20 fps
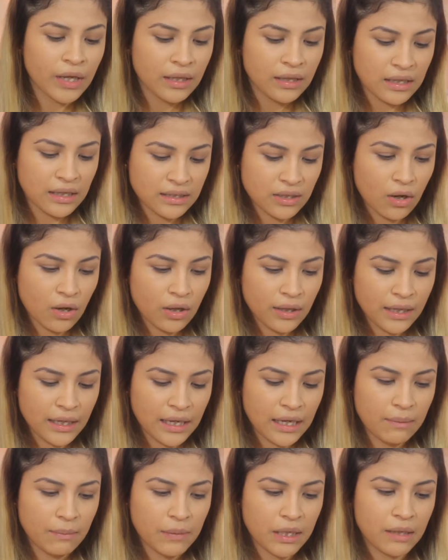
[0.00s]
That's all it
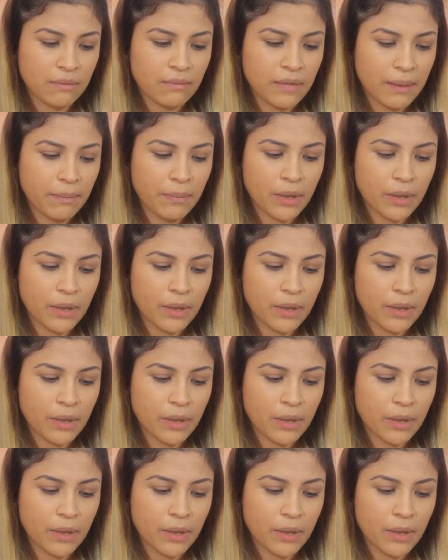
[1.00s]
came in my